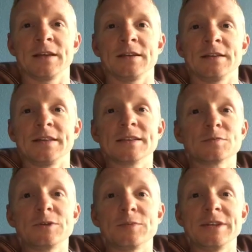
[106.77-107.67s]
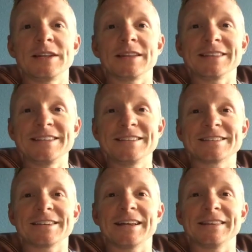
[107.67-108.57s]
This week we need at
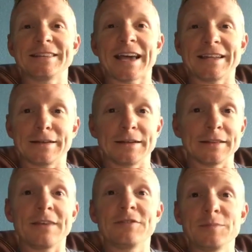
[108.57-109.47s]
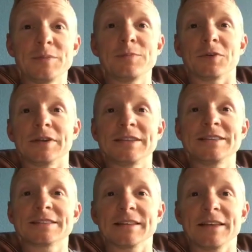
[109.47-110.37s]
least 11 people
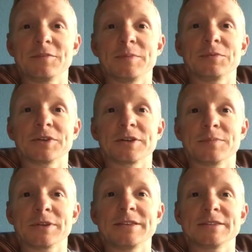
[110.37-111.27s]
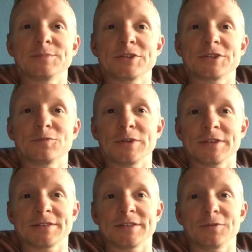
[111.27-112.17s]
to complete this mission with
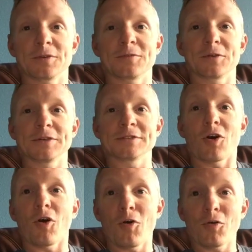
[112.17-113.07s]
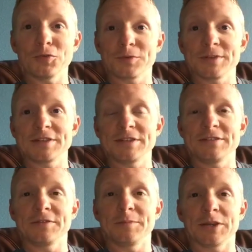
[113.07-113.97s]
us in order for us all to
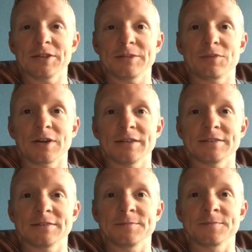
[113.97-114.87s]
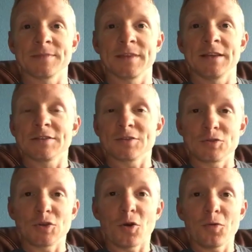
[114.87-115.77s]
receive the monthly prize. So
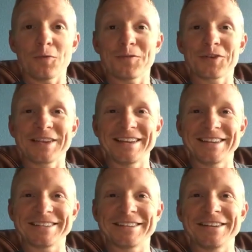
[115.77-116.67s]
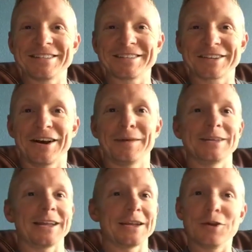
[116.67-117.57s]
don't forget to
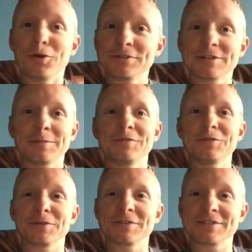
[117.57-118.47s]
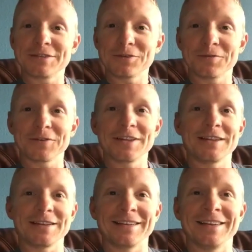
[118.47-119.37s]
comment. I know some of you are still
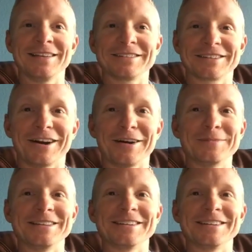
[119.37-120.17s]
forgetting to comment.